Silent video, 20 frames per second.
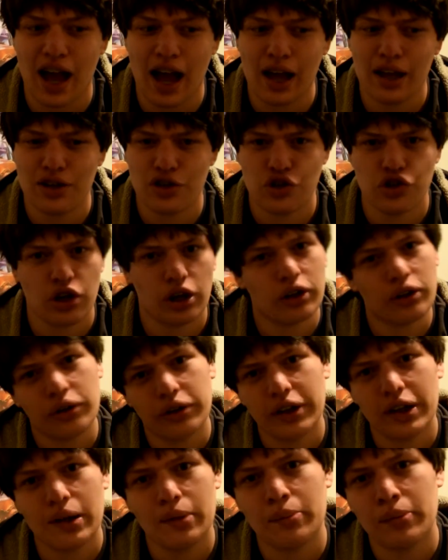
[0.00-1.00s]
I
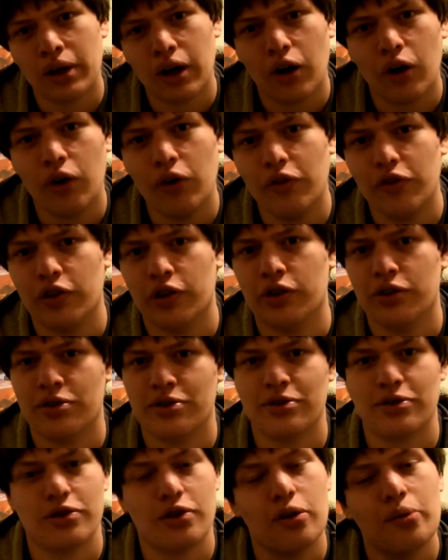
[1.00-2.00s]
juggled them over
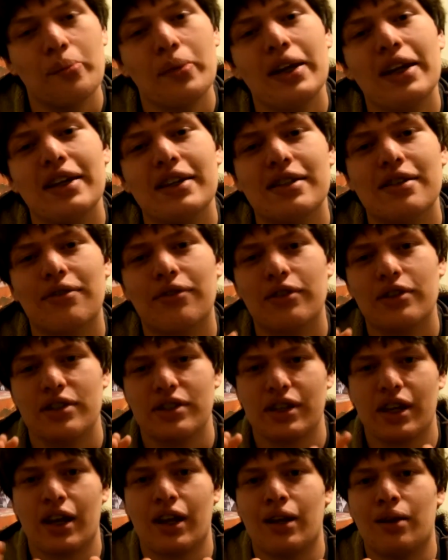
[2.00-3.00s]
so many different
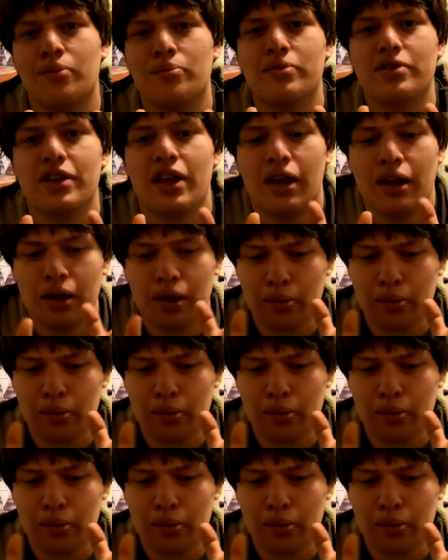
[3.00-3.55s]
times,